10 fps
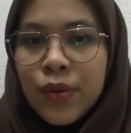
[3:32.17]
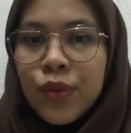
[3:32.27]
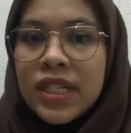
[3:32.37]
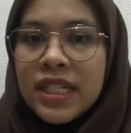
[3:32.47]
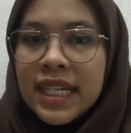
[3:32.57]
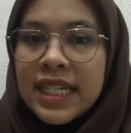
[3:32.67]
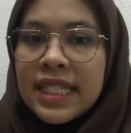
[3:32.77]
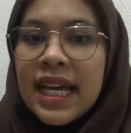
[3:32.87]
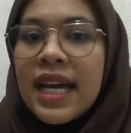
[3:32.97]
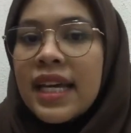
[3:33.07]
which is
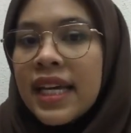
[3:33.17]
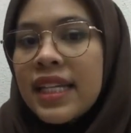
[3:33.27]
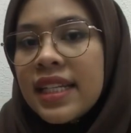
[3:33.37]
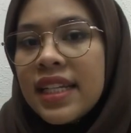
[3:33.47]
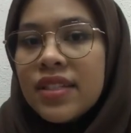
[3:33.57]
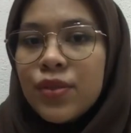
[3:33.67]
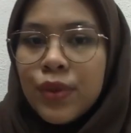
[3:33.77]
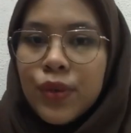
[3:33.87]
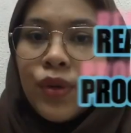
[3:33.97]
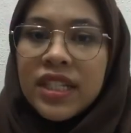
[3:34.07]
it deals
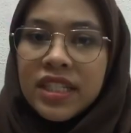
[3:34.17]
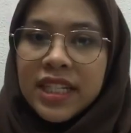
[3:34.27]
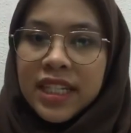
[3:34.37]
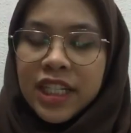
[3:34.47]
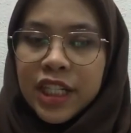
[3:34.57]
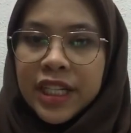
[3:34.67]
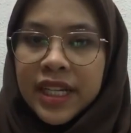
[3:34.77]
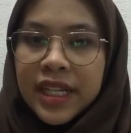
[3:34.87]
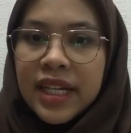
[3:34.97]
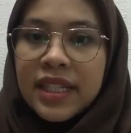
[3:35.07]
with one transaction
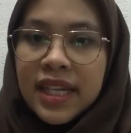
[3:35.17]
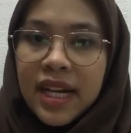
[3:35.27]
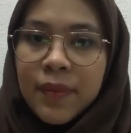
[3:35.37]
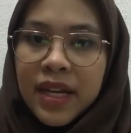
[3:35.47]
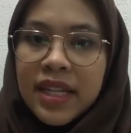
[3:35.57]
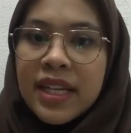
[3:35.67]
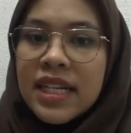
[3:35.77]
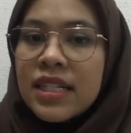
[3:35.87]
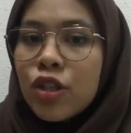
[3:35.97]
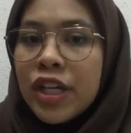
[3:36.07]
at a time and
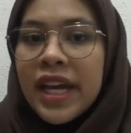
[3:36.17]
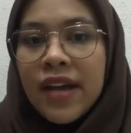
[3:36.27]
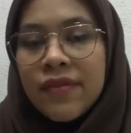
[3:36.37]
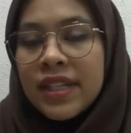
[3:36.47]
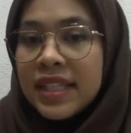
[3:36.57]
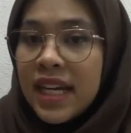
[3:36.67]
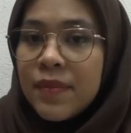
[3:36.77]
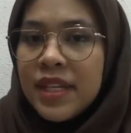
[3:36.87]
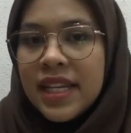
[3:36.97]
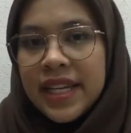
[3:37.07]
does not have a time
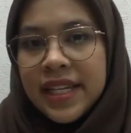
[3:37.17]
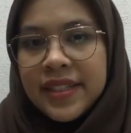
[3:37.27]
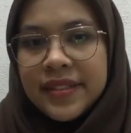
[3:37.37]
delay.